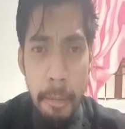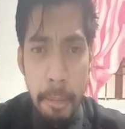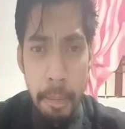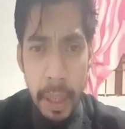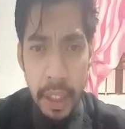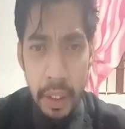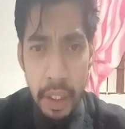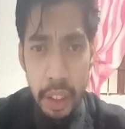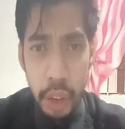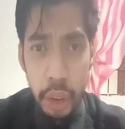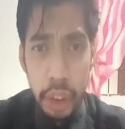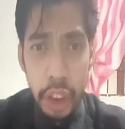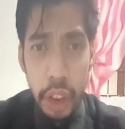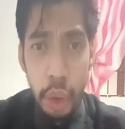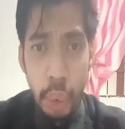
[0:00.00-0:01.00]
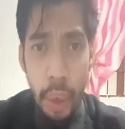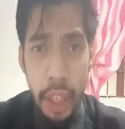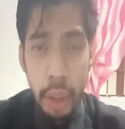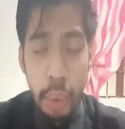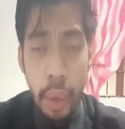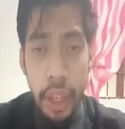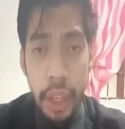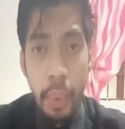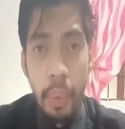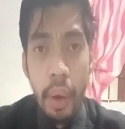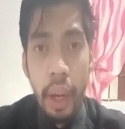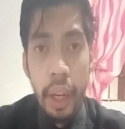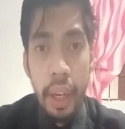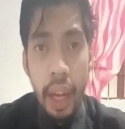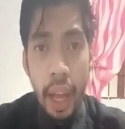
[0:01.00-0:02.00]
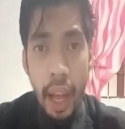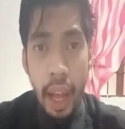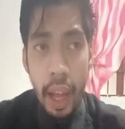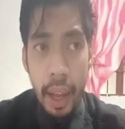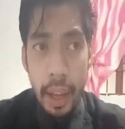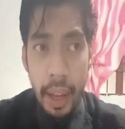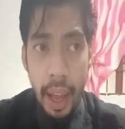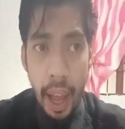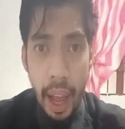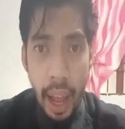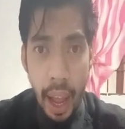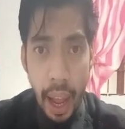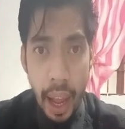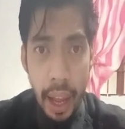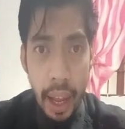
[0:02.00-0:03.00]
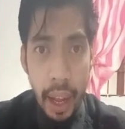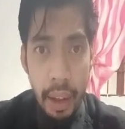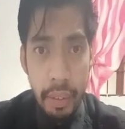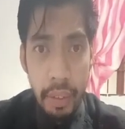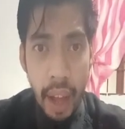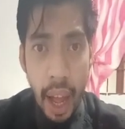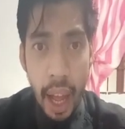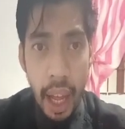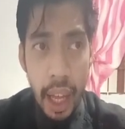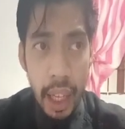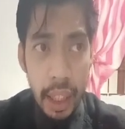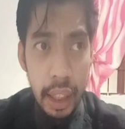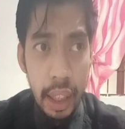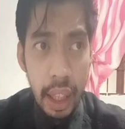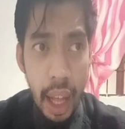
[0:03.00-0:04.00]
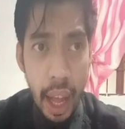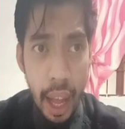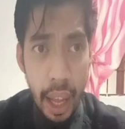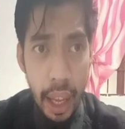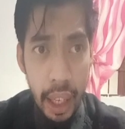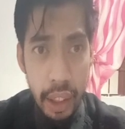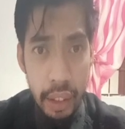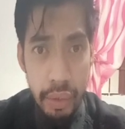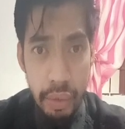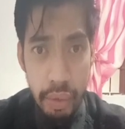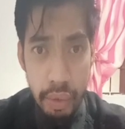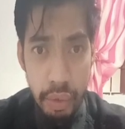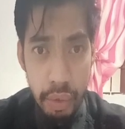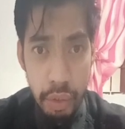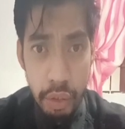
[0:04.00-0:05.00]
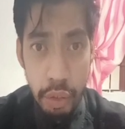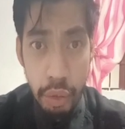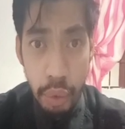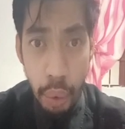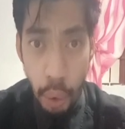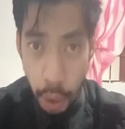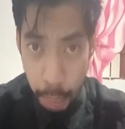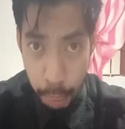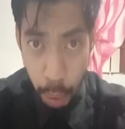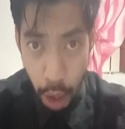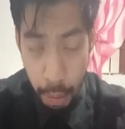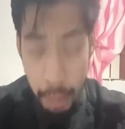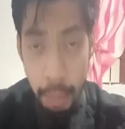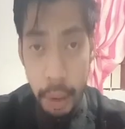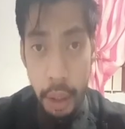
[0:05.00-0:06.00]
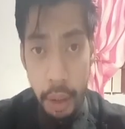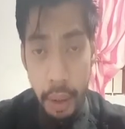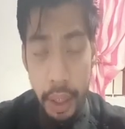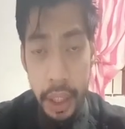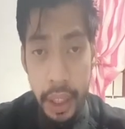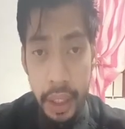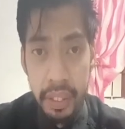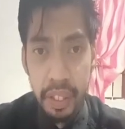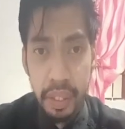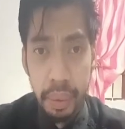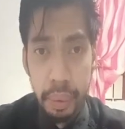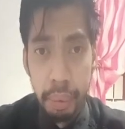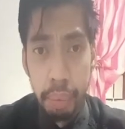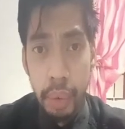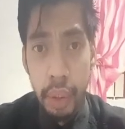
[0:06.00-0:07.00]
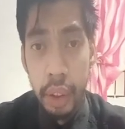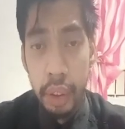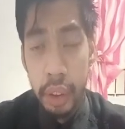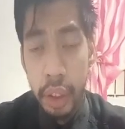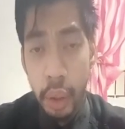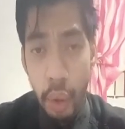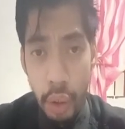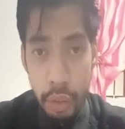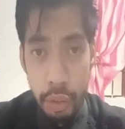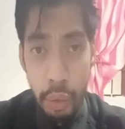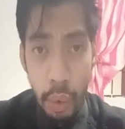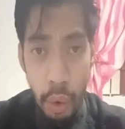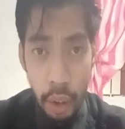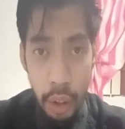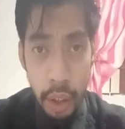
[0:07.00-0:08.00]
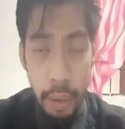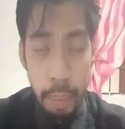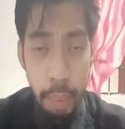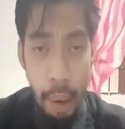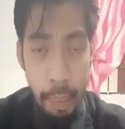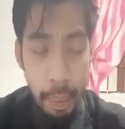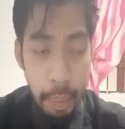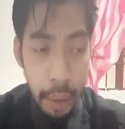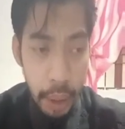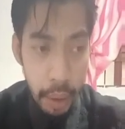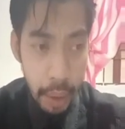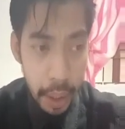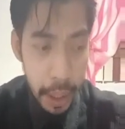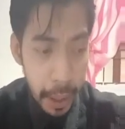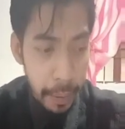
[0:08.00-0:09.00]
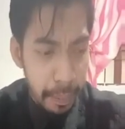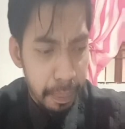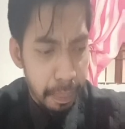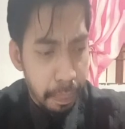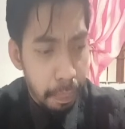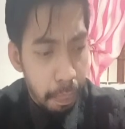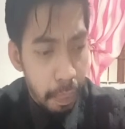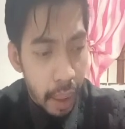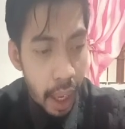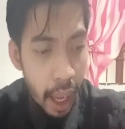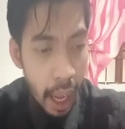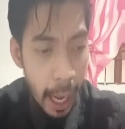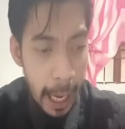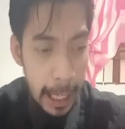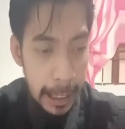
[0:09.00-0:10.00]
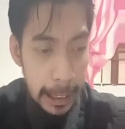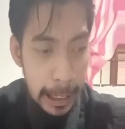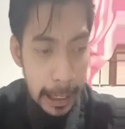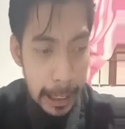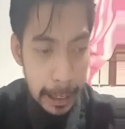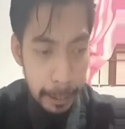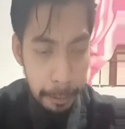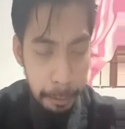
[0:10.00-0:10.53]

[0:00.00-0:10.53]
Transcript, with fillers: but this year 2021 I have had like four probably already, three or four probably already, and uh,